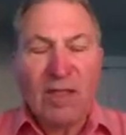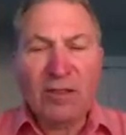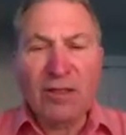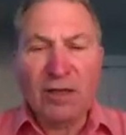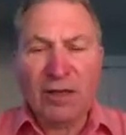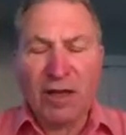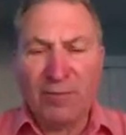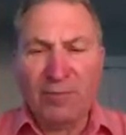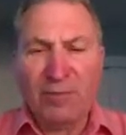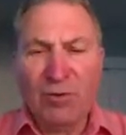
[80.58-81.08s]
The
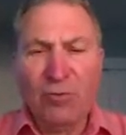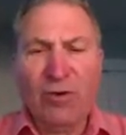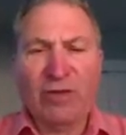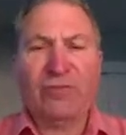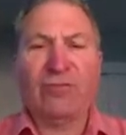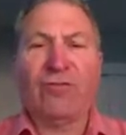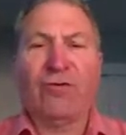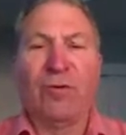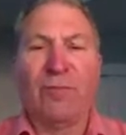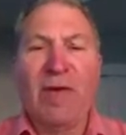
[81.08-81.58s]
company went
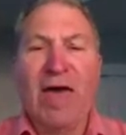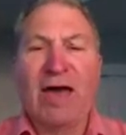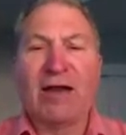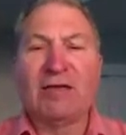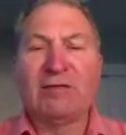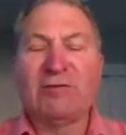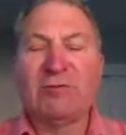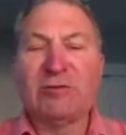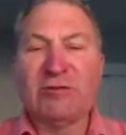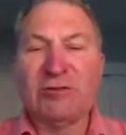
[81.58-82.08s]
through a
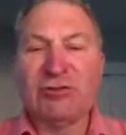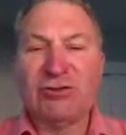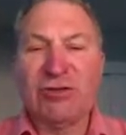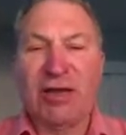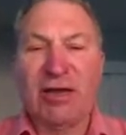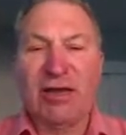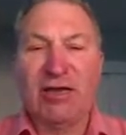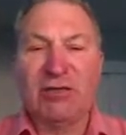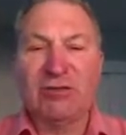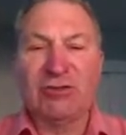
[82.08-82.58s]
management
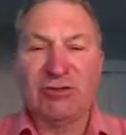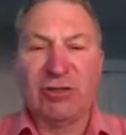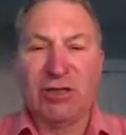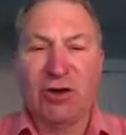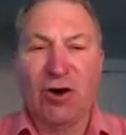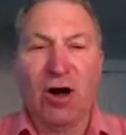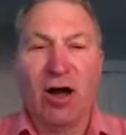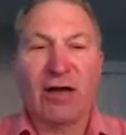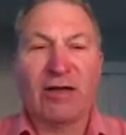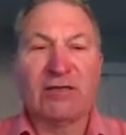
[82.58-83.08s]
change in
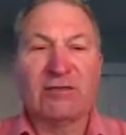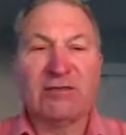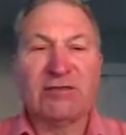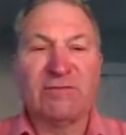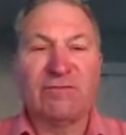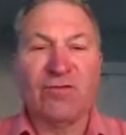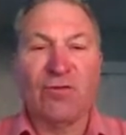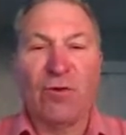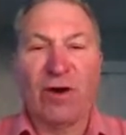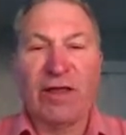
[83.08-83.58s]
the August
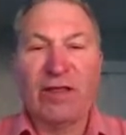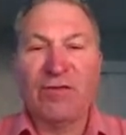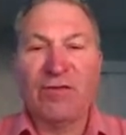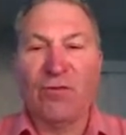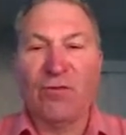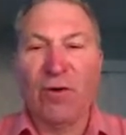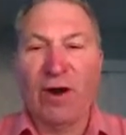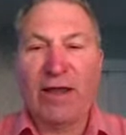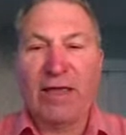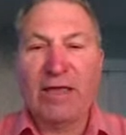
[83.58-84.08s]
of
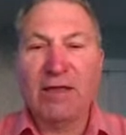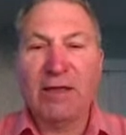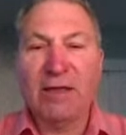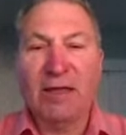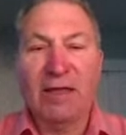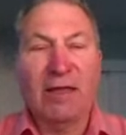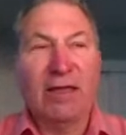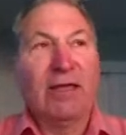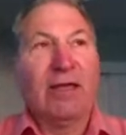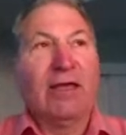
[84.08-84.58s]
2020.